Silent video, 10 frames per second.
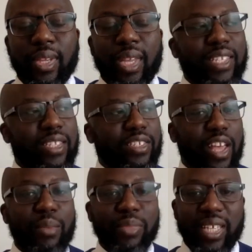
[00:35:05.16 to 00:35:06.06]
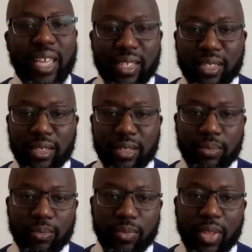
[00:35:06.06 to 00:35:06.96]
As the psalm says,
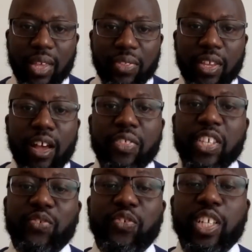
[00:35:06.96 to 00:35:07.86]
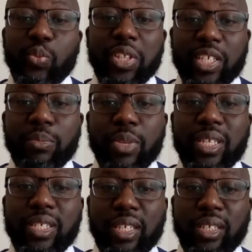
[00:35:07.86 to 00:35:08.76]
the earth is filled with his
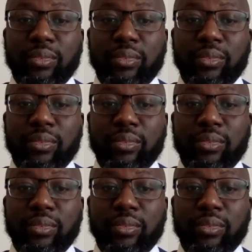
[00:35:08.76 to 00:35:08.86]
mercy.